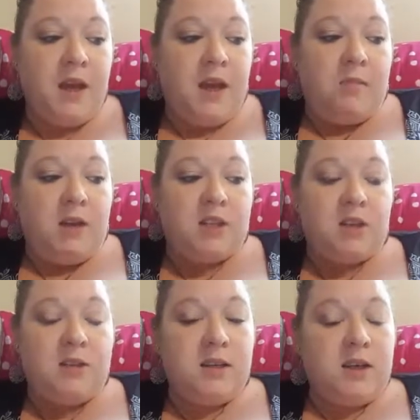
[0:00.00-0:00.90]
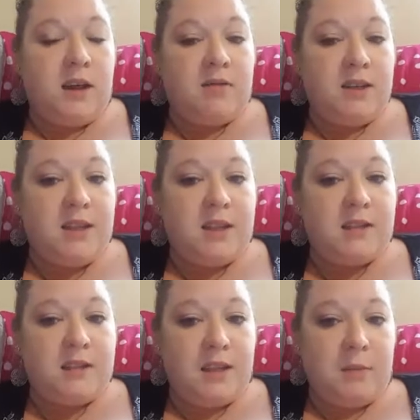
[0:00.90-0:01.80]
Make sure that everything
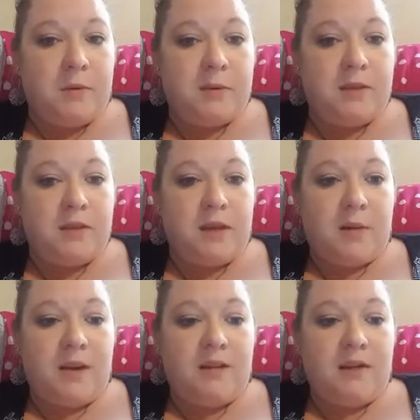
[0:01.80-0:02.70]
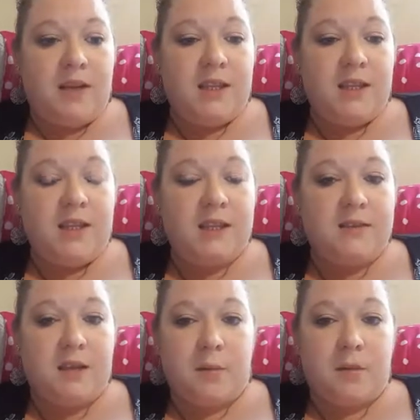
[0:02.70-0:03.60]
is labeled, so that way if anything gets
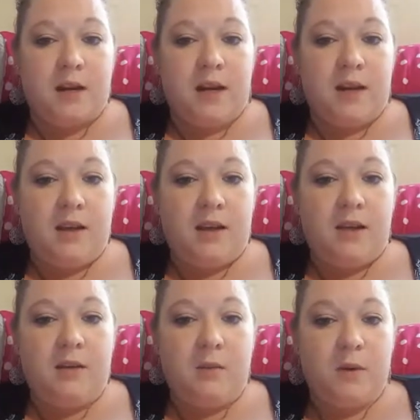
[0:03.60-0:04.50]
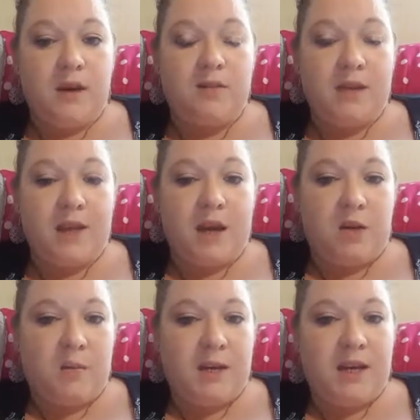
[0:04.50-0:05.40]
separated whenever they
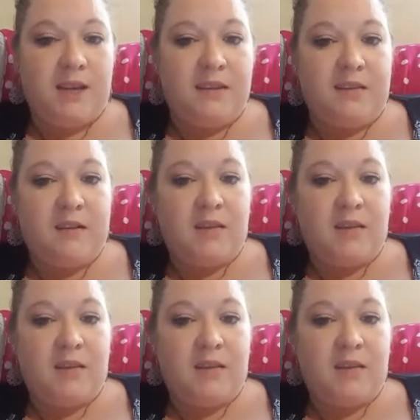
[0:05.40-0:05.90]
open it, that they're